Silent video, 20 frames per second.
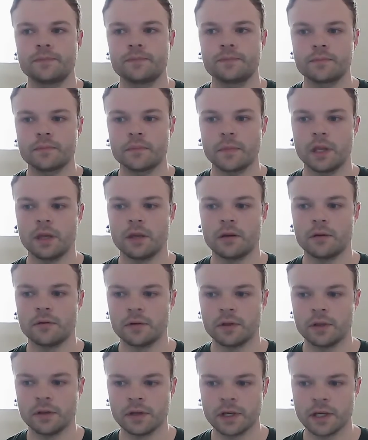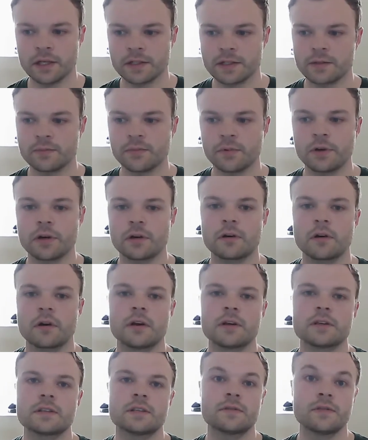He gets his point
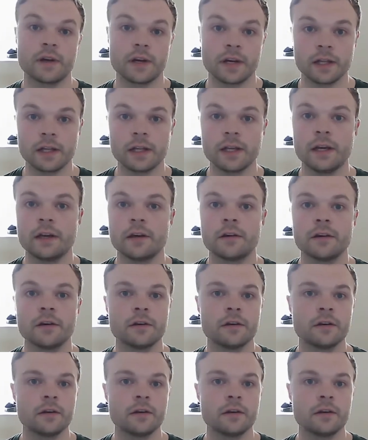across, it's very clear.